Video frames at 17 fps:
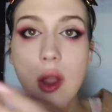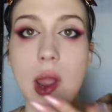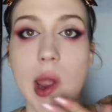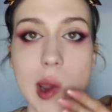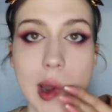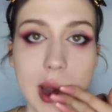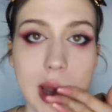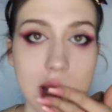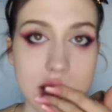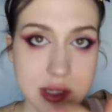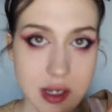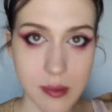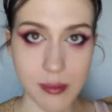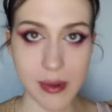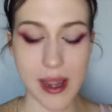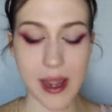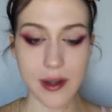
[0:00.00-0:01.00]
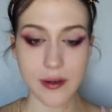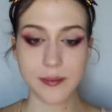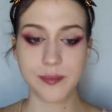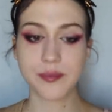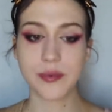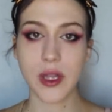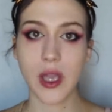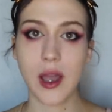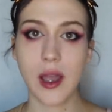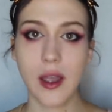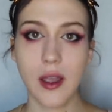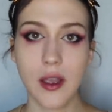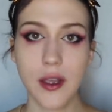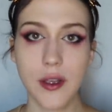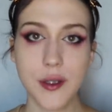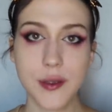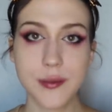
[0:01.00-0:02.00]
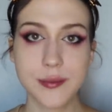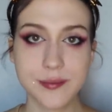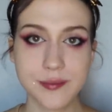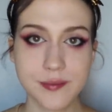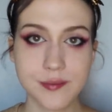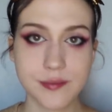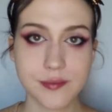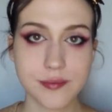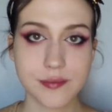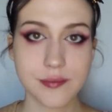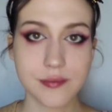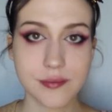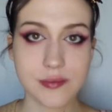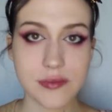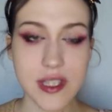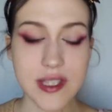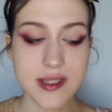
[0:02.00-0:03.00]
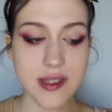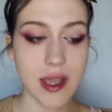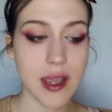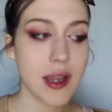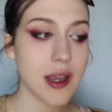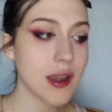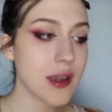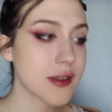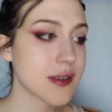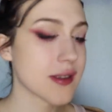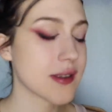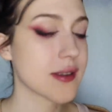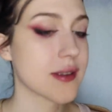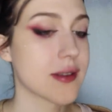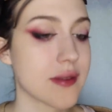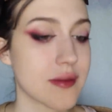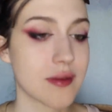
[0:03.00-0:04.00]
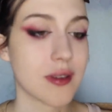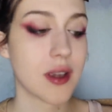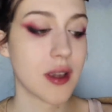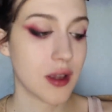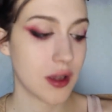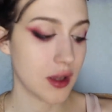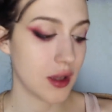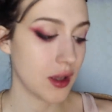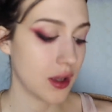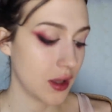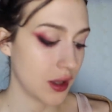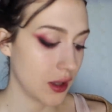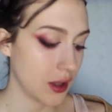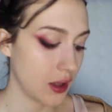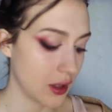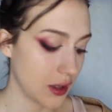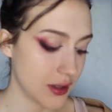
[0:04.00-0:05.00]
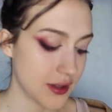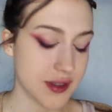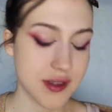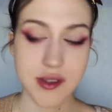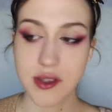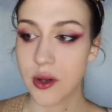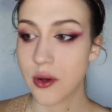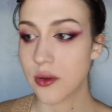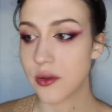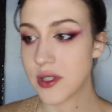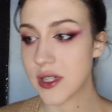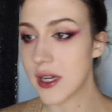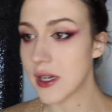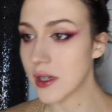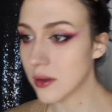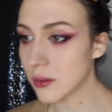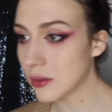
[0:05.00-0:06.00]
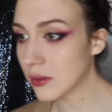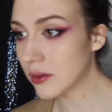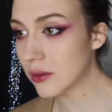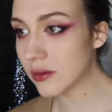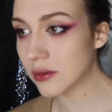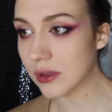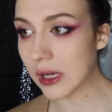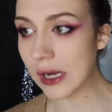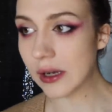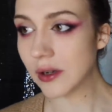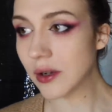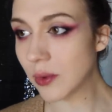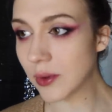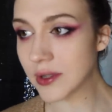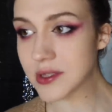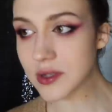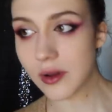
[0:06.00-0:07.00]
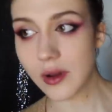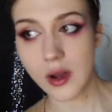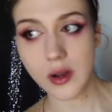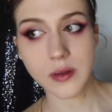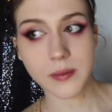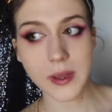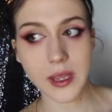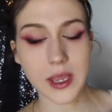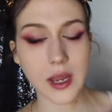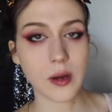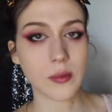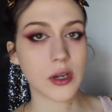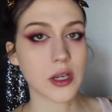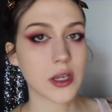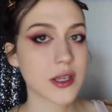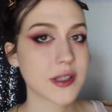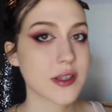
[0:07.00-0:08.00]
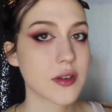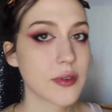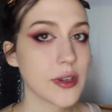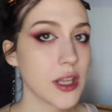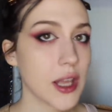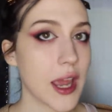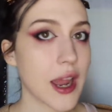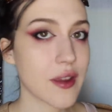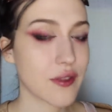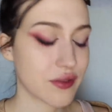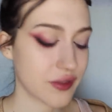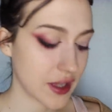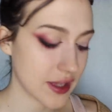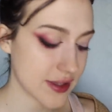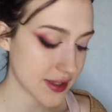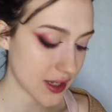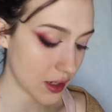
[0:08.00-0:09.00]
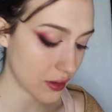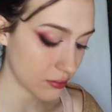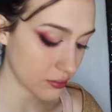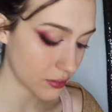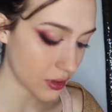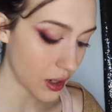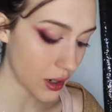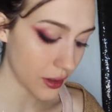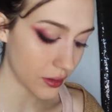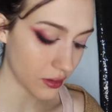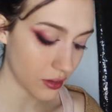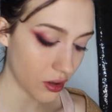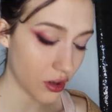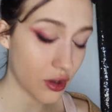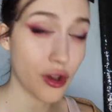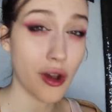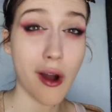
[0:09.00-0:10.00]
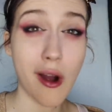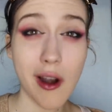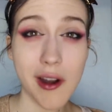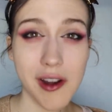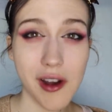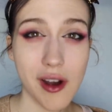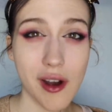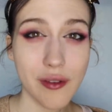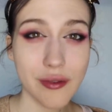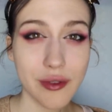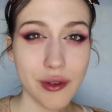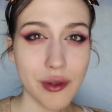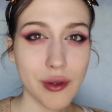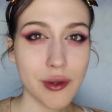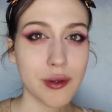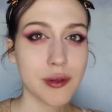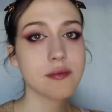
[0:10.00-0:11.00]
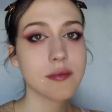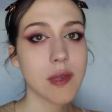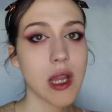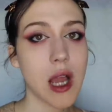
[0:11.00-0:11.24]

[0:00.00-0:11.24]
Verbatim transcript: Okay, that's not bad. Um, this lighting is so terrible. I don't know what's going on with my camera because in real life, it's like not god awful.